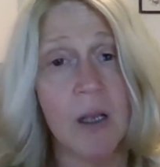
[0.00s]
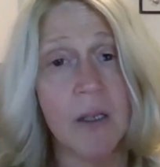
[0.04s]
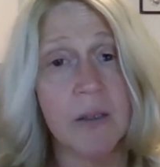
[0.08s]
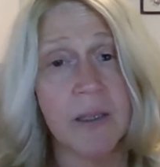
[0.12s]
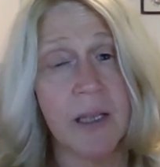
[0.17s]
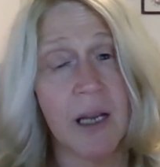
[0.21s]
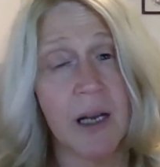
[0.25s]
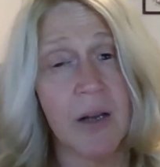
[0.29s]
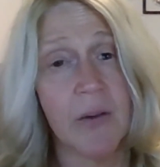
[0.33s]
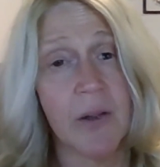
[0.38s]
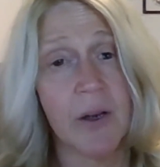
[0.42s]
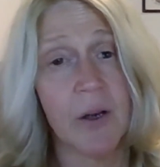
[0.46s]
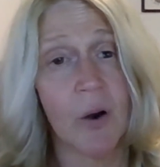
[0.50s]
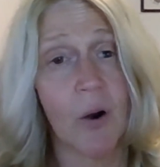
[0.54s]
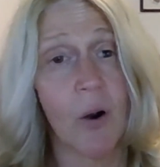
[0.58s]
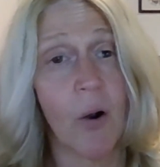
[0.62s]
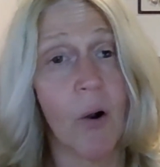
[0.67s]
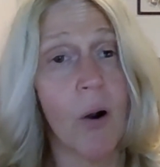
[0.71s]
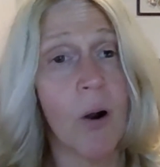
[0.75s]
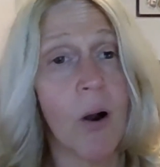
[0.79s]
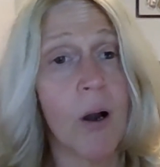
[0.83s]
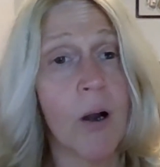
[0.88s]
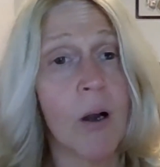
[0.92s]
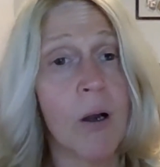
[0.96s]
Now there
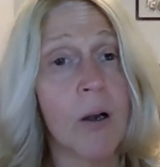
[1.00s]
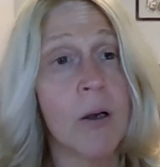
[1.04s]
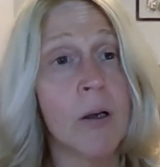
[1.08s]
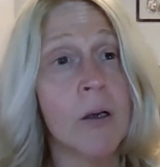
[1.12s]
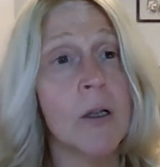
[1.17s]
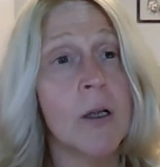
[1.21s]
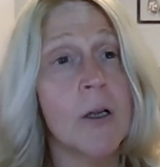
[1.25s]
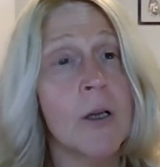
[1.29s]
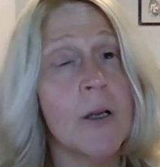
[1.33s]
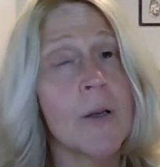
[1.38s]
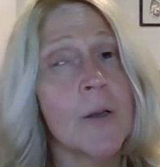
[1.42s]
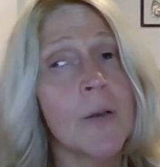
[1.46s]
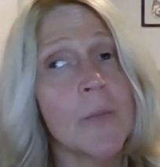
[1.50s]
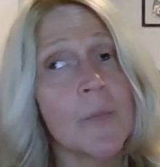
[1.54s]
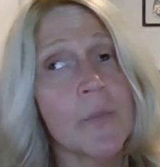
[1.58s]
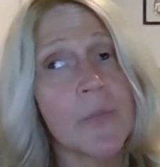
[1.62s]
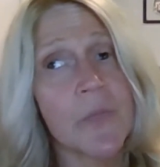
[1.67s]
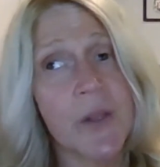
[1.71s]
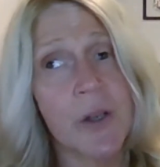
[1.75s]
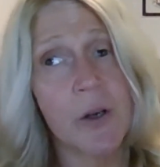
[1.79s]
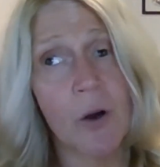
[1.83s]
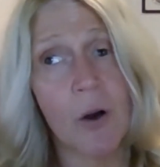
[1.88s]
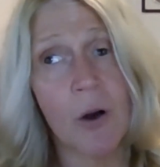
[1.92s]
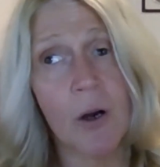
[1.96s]
are
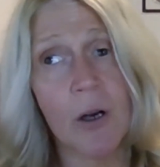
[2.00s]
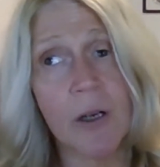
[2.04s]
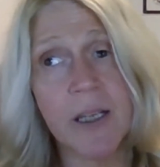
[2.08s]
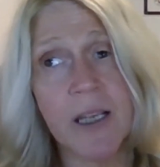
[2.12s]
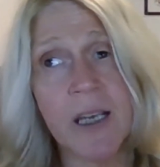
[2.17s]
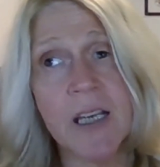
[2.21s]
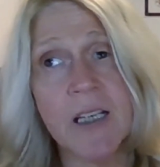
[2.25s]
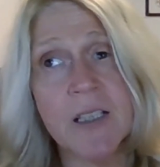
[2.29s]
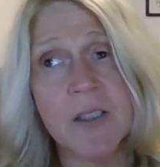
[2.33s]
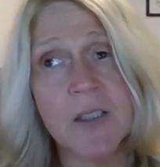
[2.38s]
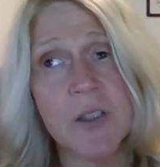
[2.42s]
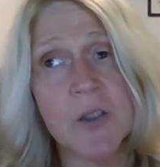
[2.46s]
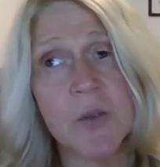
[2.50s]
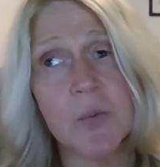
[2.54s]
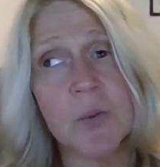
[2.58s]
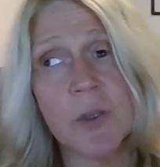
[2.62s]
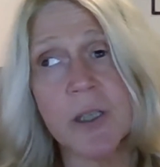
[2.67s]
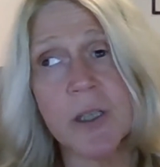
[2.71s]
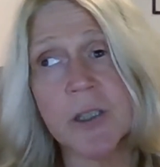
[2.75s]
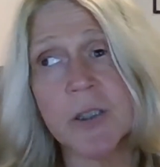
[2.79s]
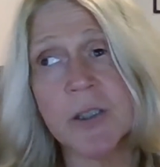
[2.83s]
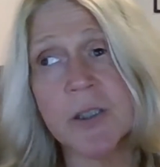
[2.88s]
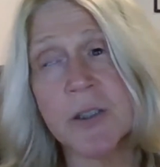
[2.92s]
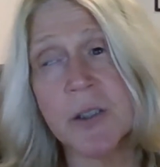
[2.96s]
cases where
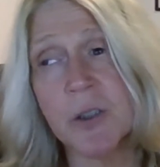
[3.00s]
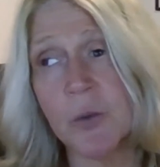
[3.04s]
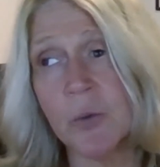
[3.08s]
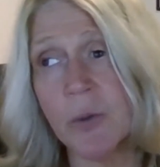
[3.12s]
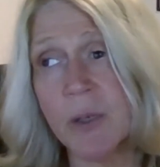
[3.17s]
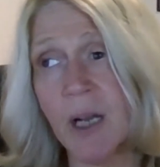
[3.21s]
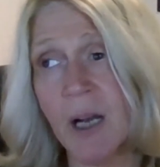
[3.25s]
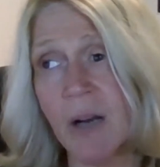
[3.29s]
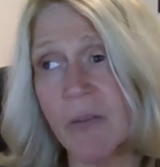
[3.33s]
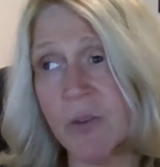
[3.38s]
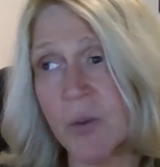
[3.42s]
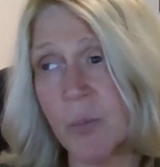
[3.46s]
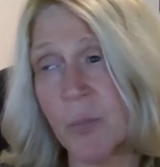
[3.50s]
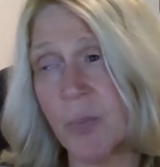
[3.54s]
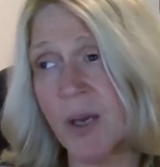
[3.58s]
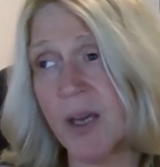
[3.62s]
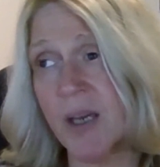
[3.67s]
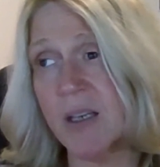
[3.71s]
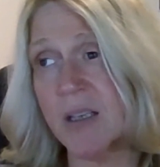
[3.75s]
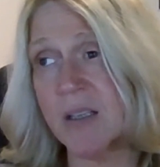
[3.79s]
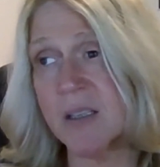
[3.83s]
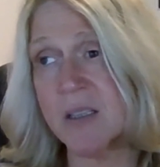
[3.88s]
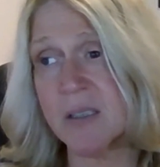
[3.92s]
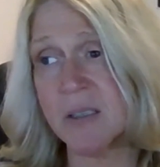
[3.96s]
you still would have to
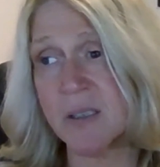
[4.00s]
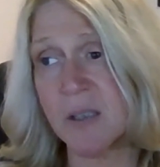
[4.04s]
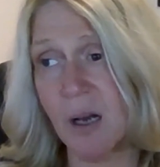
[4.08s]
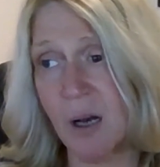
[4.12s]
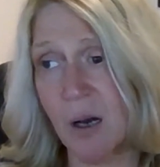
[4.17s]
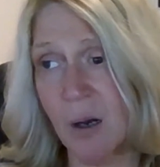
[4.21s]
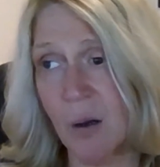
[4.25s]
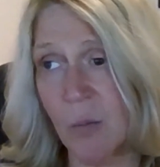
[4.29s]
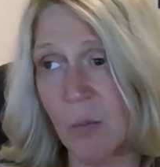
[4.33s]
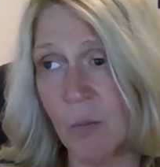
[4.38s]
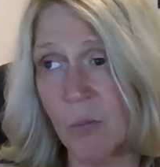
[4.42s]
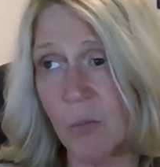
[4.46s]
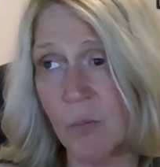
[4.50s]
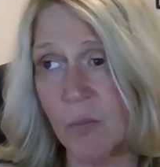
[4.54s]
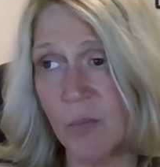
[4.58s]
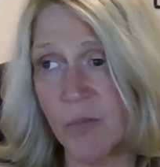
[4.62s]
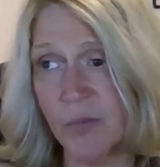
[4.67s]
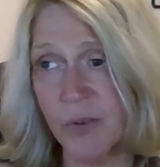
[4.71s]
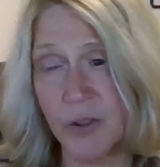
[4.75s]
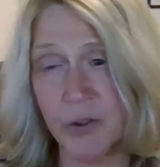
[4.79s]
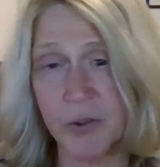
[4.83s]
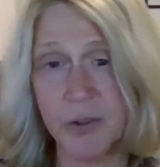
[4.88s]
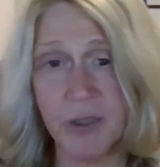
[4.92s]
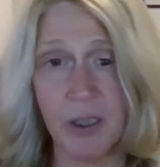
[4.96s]
pay some
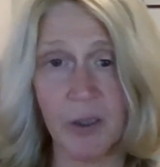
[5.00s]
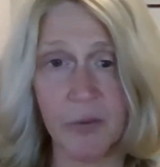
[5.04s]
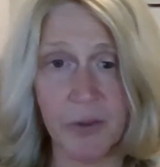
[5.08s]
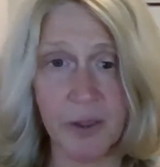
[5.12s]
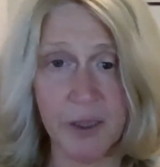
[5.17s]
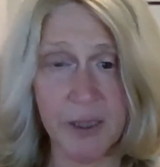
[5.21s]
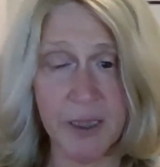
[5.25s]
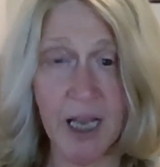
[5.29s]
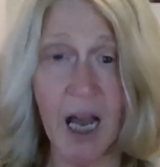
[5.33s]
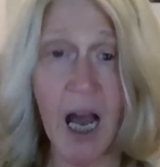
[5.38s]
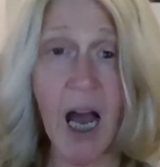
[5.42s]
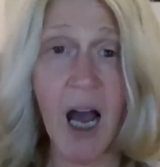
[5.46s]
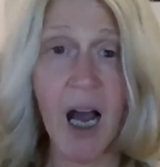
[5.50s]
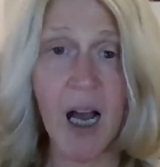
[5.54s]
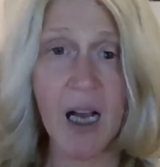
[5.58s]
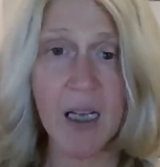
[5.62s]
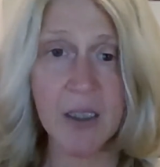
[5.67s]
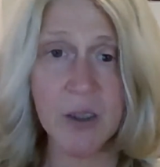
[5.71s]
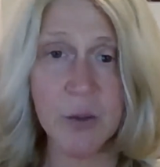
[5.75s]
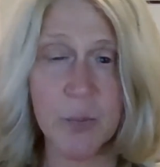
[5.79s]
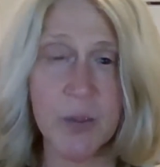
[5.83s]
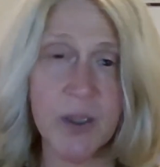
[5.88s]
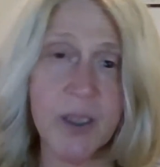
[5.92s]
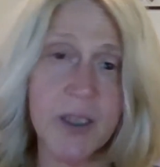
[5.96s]
Philadelphia
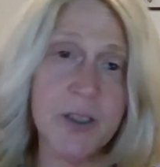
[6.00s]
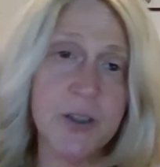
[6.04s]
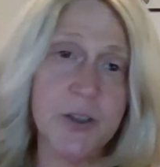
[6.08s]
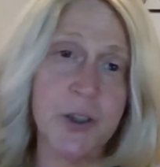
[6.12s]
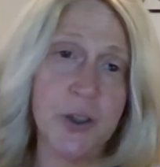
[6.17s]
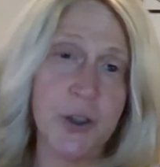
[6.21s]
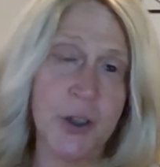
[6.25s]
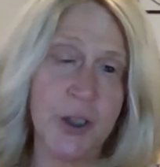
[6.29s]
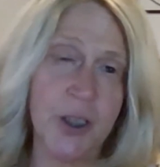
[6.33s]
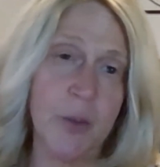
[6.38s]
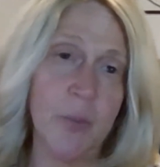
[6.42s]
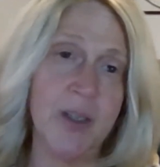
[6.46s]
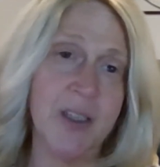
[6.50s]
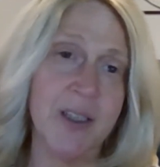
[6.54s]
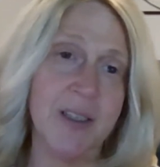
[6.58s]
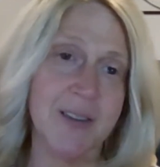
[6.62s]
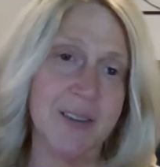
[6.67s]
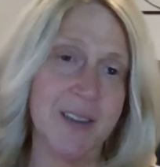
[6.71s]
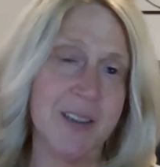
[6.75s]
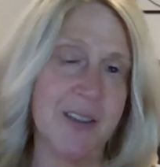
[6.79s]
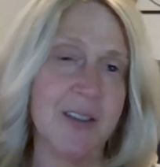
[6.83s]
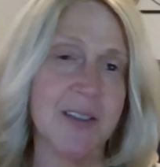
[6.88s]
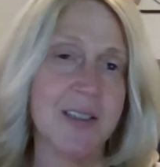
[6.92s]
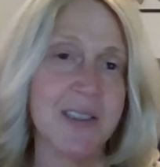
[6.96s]
tax because you're coming
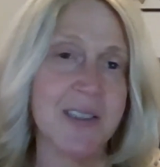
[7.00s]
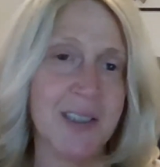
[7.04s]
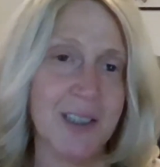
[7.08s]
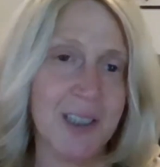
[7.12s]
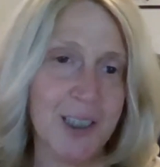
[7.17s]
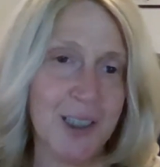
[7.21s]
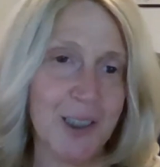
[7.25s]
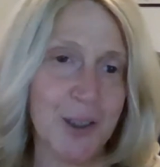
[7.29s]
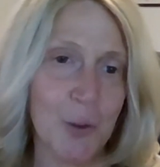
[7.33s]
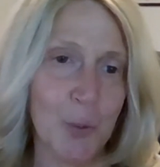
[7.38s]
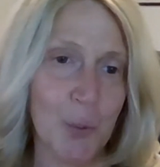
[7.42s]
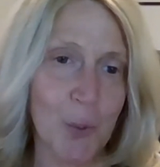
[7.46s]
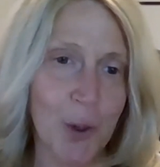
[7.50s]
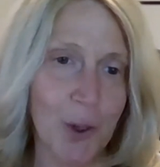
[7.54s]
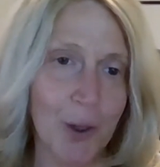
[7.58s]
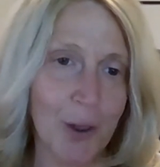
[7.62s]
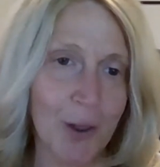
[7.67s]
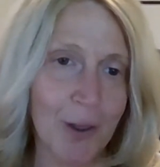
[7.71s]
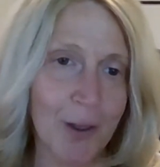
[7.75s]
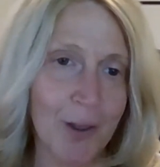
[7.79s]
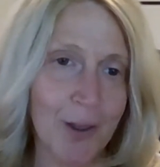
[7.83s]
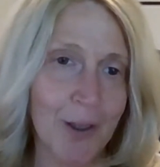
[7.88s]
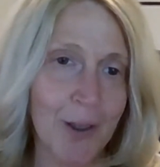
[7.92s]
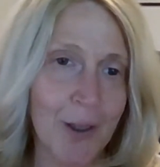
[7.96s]
into the city to work.